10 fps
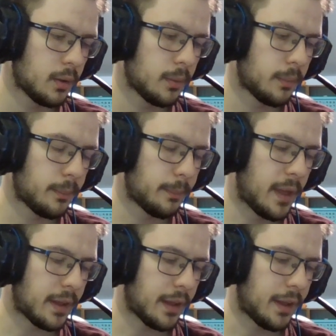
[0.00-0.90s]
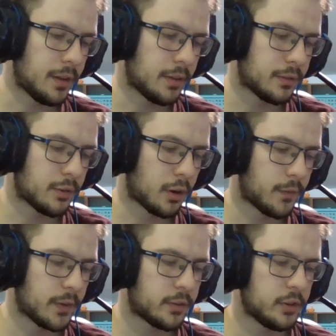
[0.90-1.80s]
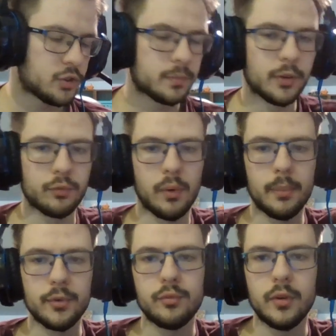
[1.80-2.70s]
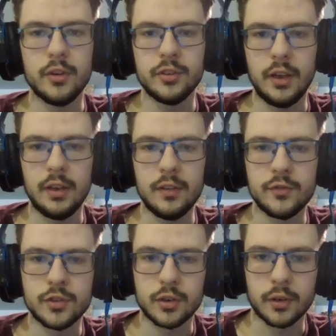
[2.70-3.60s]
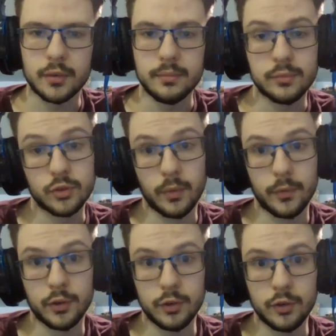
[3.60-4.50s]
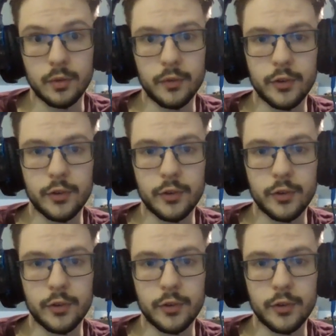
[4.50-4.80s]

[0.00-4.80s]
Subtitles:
make a artifact creature +1/+1 to end of turn, so you can do it on this